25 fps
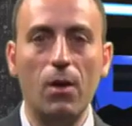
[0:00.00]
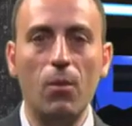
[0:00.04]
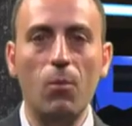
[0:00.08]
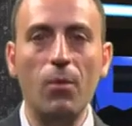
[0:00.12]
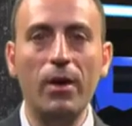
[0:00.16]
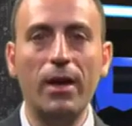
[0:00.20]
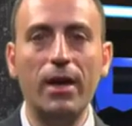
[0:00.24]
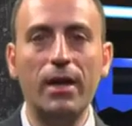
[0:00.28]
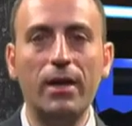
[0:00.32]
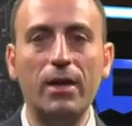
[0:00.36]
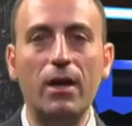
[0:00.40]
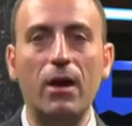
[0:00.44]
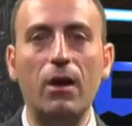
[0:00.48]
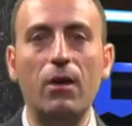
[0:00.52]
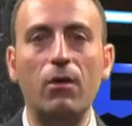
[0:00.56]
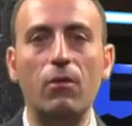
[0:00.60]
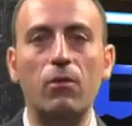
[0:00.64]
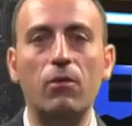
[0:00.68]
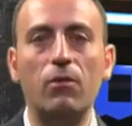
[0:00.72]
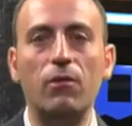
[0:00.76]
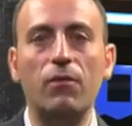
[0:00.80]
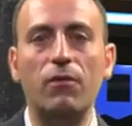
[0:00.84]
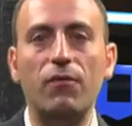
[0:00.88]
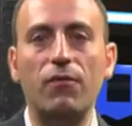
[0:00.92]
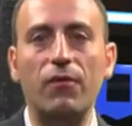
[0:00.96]
We can
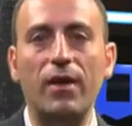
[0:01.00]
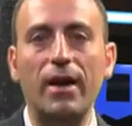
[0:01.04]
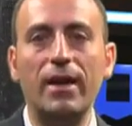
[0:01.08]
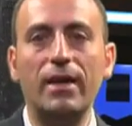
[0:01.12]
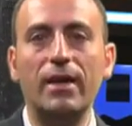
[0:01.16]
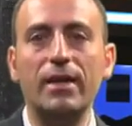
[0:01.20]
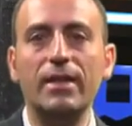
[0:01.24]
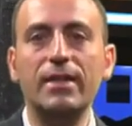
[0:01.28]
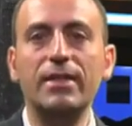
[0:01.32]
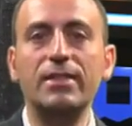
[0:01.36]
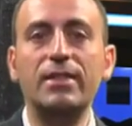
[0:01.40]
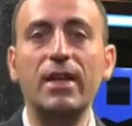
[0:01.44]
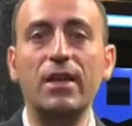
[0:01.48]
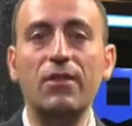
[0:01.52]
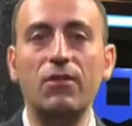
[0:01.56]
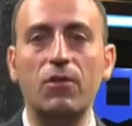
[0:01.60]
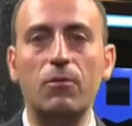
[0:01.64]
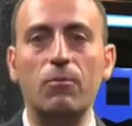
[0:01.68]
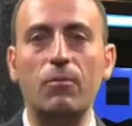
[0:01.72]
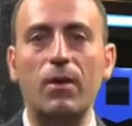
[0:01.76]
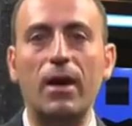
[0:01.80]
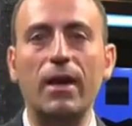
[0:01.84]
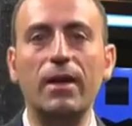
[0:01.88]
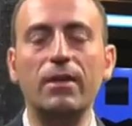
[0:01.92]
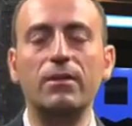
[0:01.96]
now finally
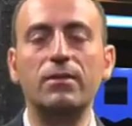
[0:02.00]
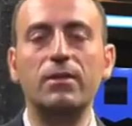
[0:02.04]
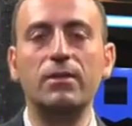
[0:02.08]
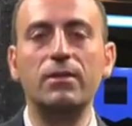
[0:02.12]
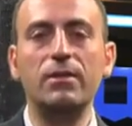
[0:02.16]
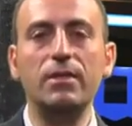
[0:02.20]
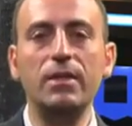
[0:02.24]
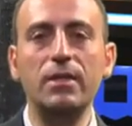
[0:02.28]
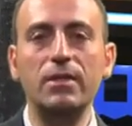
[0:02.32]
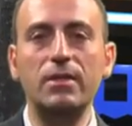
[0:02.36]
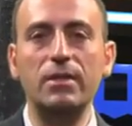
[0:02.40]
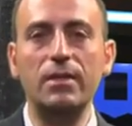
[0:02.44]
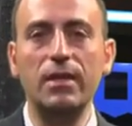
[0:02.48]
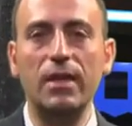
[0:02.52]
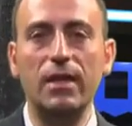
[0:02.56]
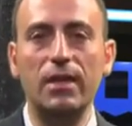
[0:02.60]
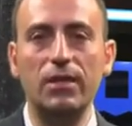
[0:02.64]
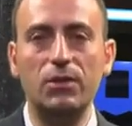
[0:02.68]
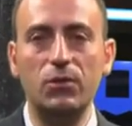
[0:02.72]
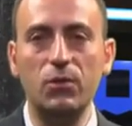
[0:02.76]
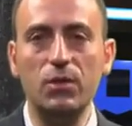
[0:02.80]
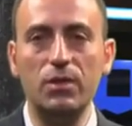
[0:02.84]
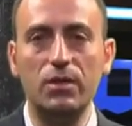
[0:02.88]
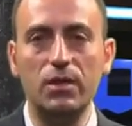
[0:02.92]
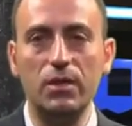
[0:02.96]
determine the DC
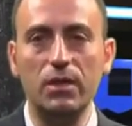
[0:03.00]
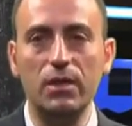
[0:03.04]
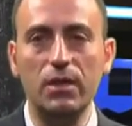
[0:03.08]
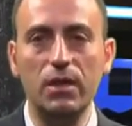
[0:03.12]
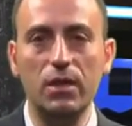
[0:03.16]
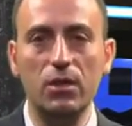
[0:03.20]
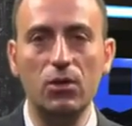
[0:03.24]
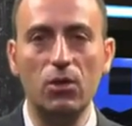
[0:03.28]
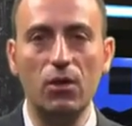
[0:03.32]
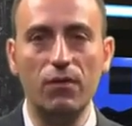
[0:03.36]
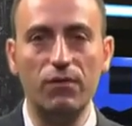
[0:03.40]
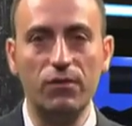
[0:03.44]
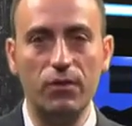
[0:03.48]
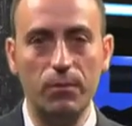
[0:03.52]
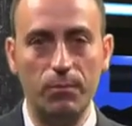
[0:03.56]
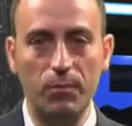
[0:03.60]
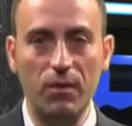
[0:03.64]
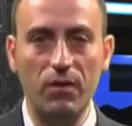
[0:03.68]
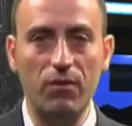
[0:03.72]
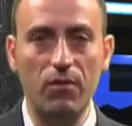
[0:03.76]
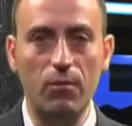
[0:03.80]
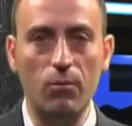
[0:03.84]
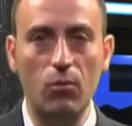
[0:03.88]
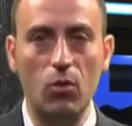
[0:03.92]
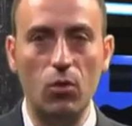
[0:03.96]
electricity yield of the
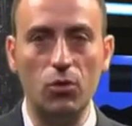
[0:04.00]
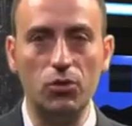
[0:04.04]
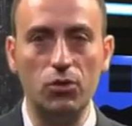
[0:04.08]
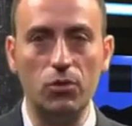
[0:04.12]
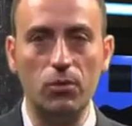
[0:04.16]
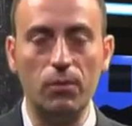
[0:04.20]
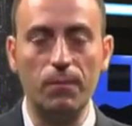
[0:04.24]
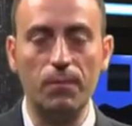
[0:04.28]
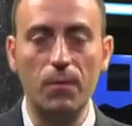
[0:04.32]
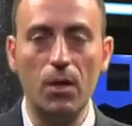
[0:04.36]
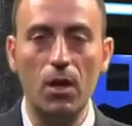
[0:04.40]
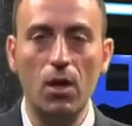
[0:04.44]
PV module.